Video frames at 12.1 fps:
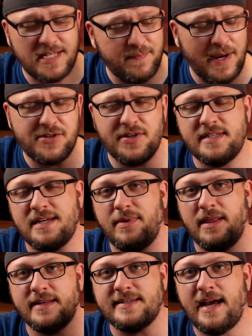especially
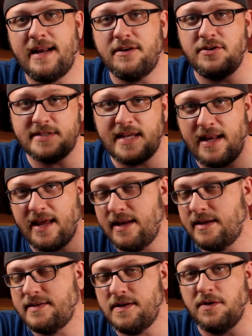somebody that's kind of just getting
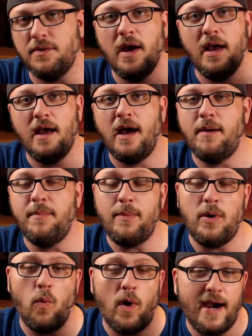into
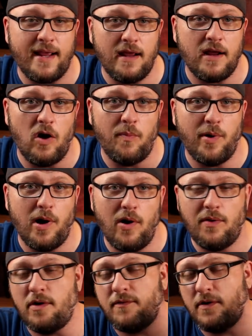maybe wanting a
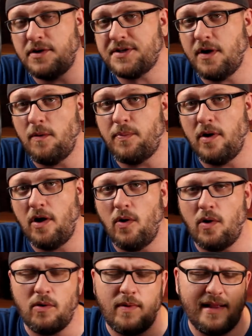GoPro, their first GoPro,
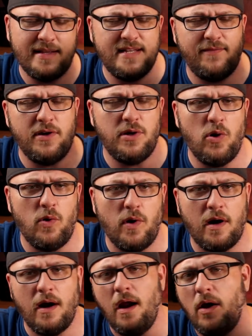or relatively
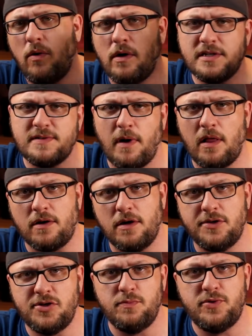newer, or a smaller
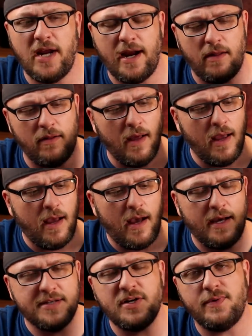YouTube channel.
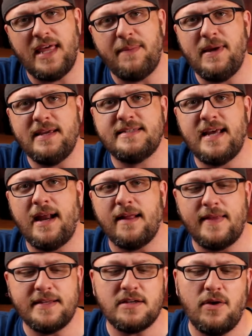So with that being said,
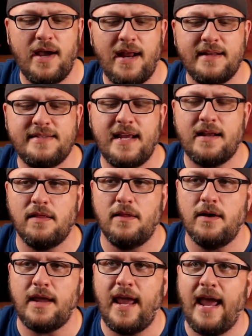let's go ahead and take a
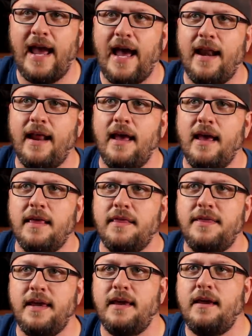look at
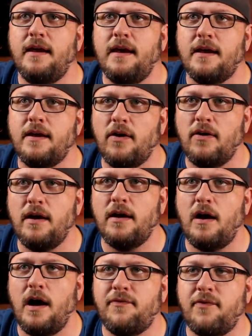the current
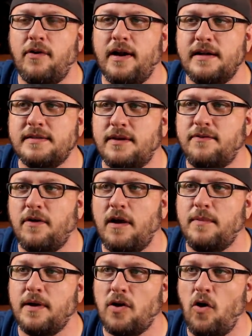offerings
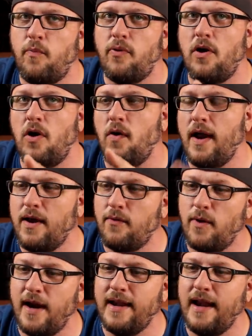from GoPro right